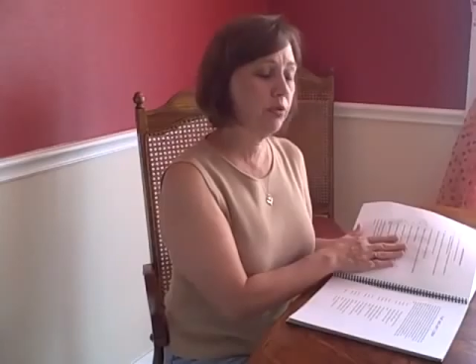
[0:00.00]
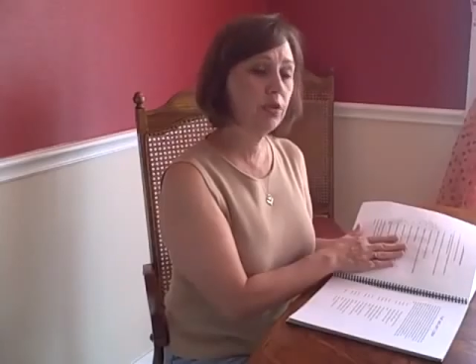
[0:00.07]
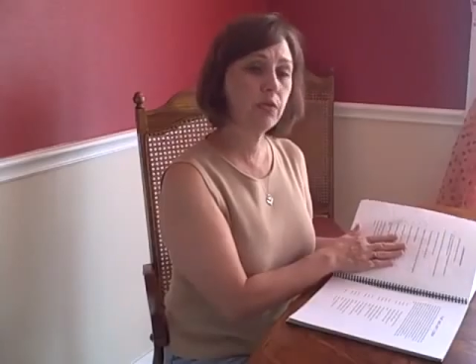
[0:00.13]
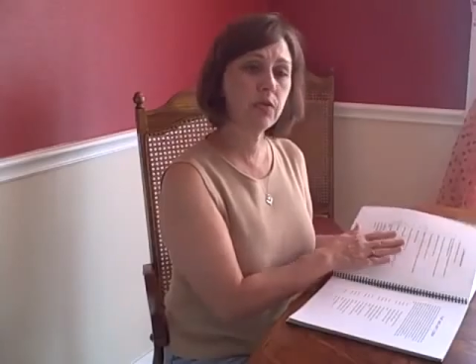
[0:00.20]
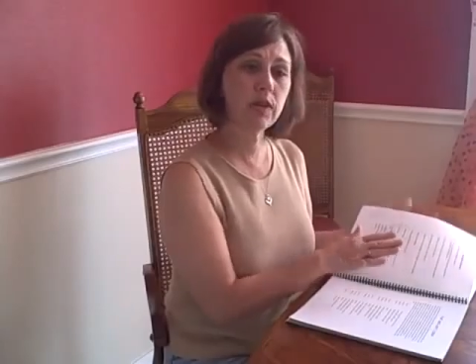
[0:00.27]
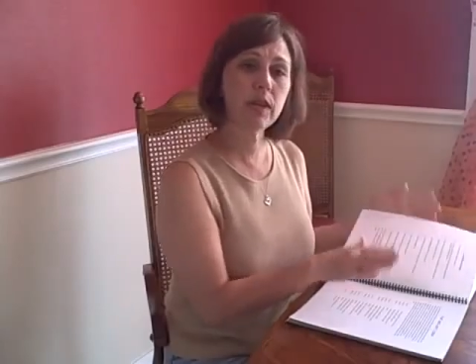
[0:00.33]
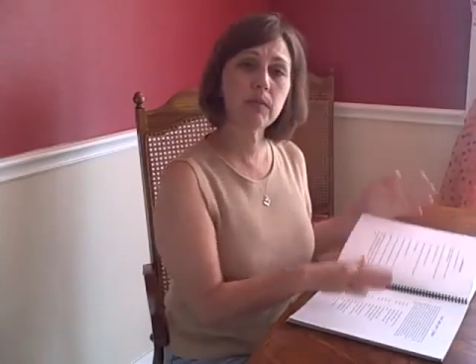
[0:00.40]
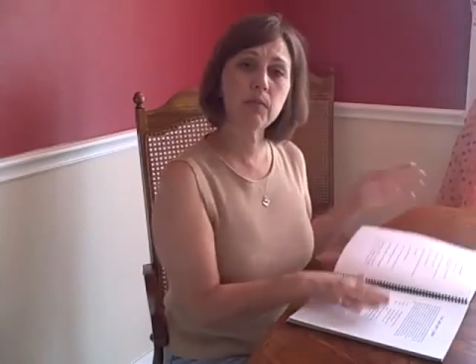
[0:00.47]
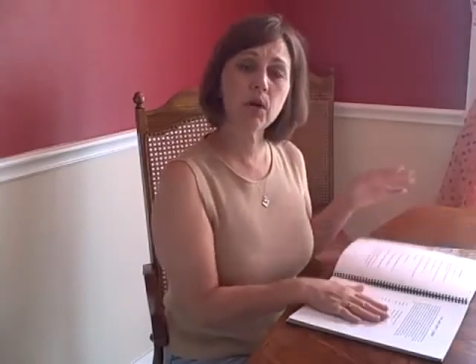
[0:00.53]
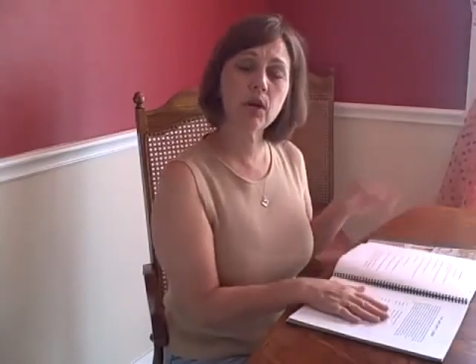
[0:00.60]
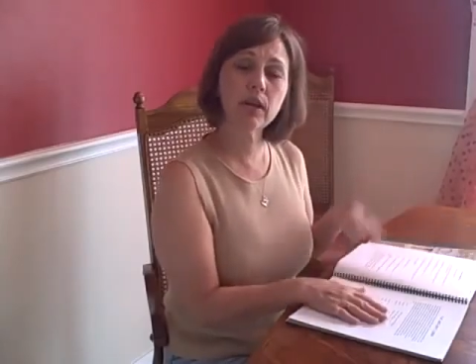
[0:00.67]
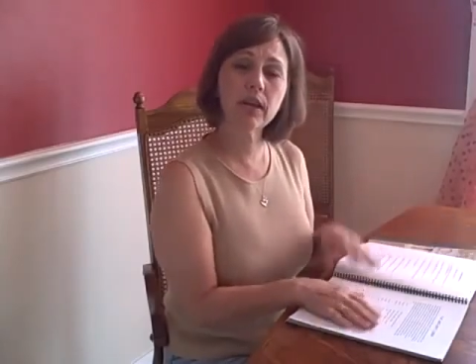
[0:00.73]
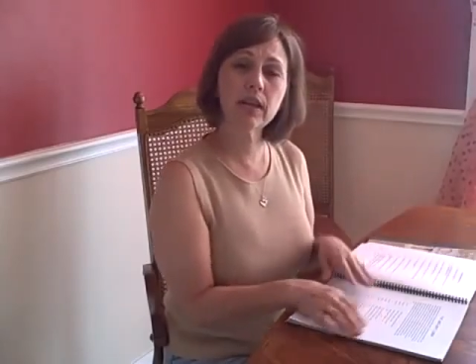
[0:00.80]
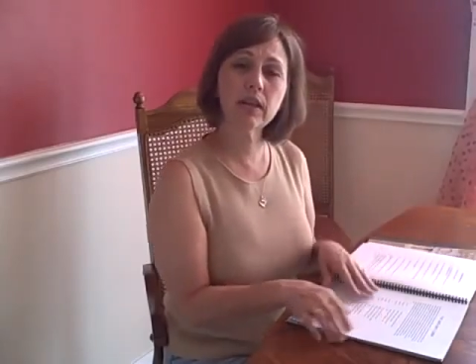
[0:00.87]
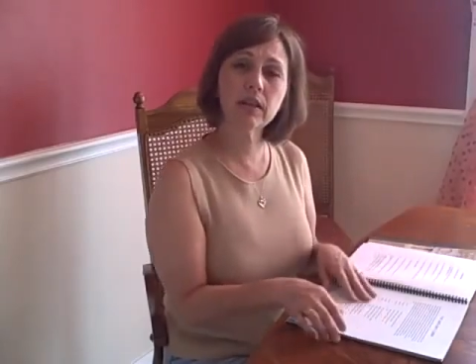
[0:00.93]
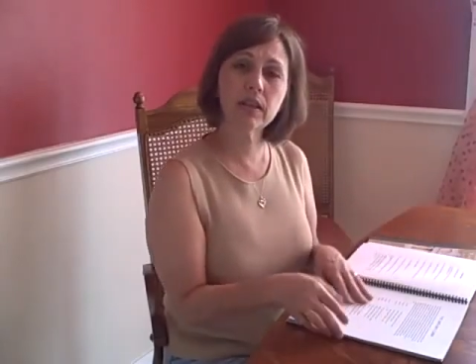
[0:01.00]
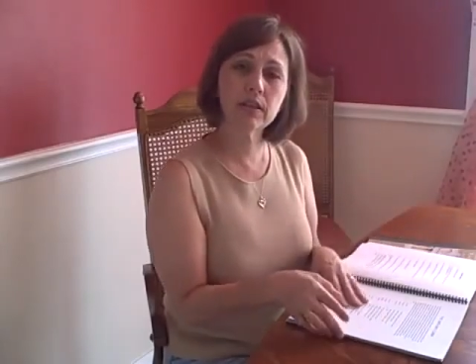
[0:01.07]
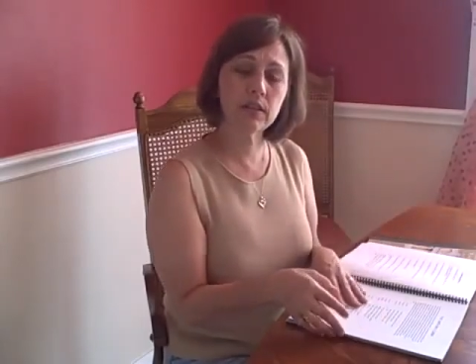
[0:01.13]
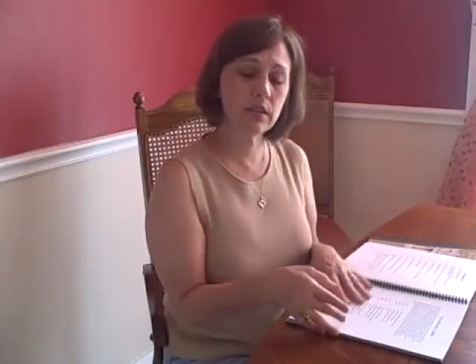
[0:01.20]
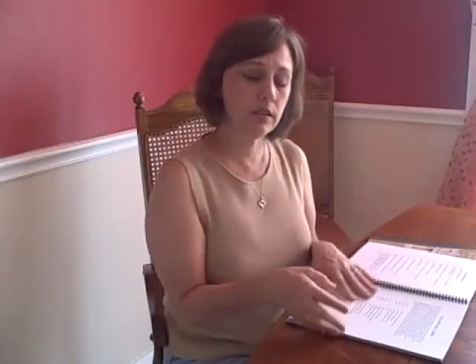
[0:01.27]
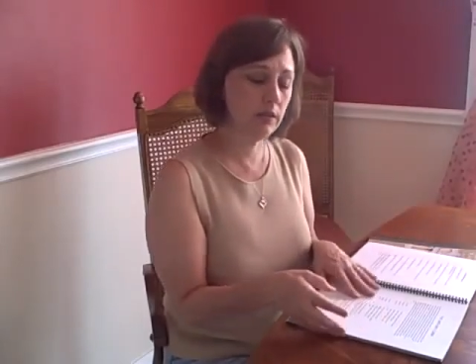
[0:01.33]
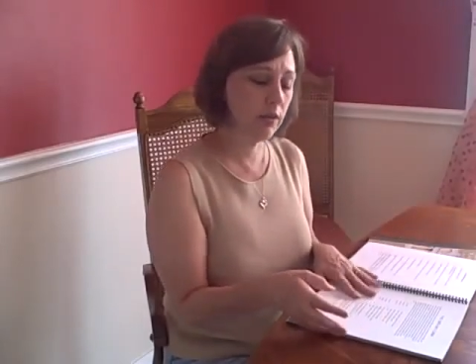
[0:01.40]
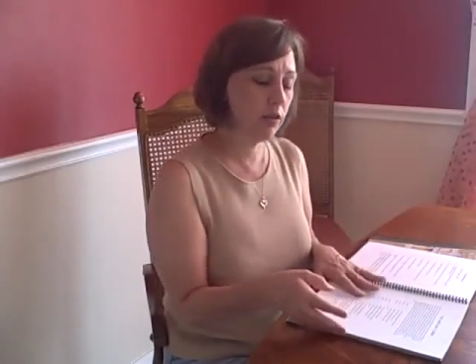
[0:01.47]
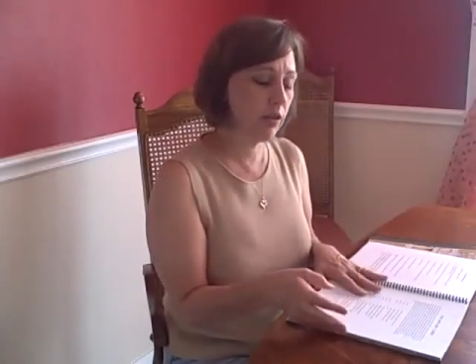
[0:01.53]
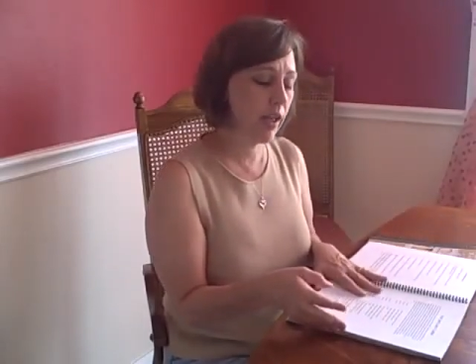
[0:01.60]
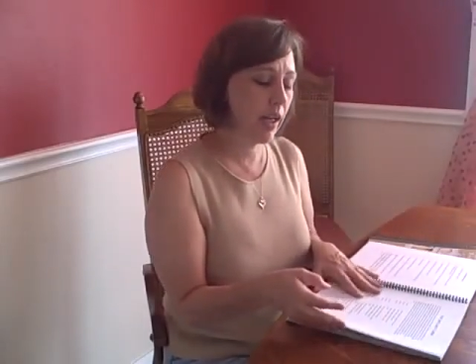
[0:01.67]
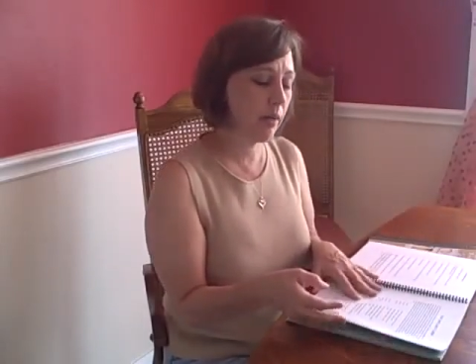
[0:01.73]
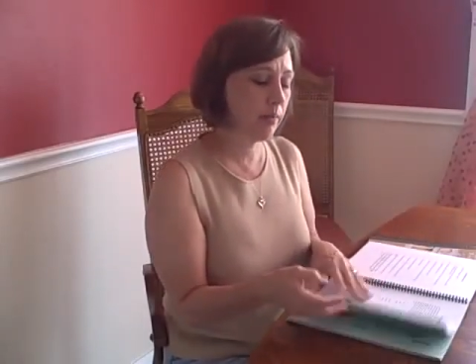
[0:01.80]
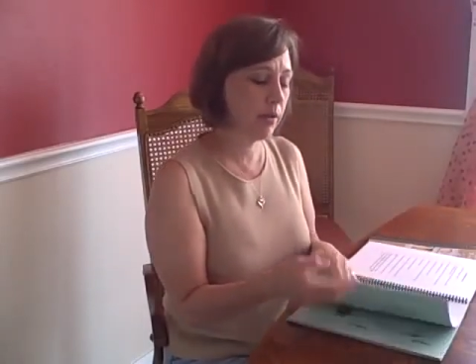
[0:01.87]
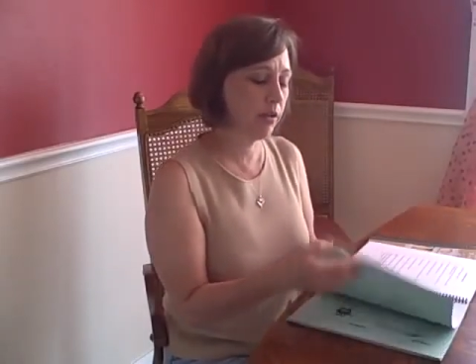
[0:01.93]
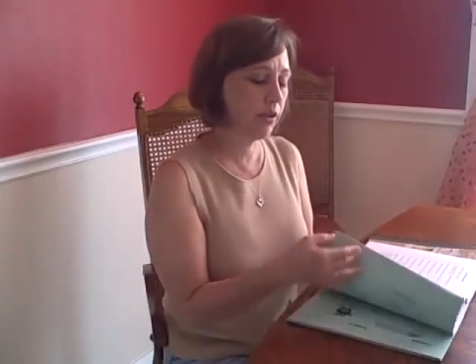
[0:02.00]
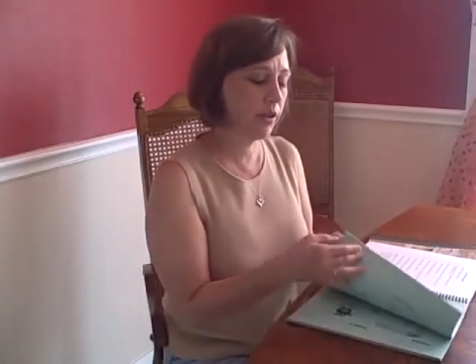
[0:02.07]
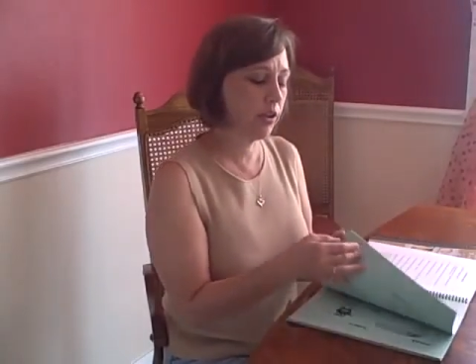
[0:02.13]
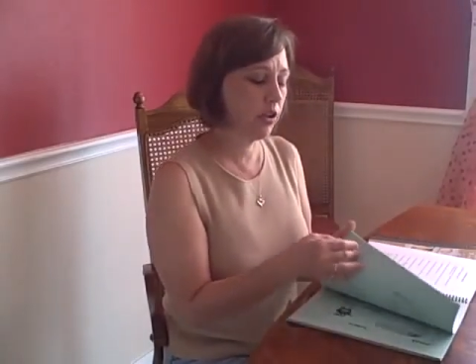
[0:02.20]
proofreading mark and a list of the vocabulary